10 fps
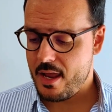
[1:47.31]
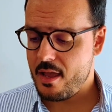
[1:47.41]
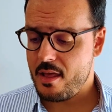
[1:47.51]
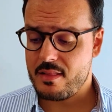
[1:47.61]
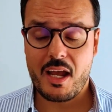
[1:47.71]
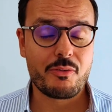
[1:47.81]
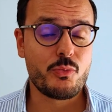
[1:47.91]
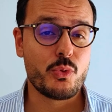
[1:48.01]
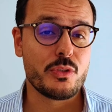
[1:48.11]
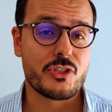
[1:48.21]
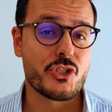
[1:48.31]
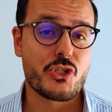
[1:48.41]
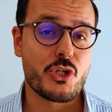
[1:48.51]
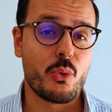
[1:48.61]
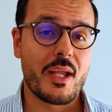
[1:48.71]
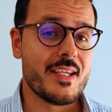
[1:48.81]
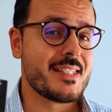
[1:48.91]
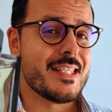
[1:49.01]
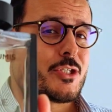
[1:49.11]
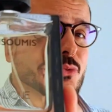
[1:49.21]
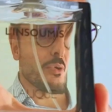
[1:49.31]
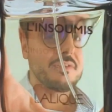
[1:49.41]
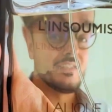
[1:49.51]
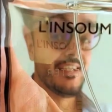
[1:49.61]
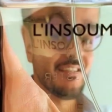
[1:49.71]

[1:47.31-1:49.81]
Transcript: And I will just showcase this one,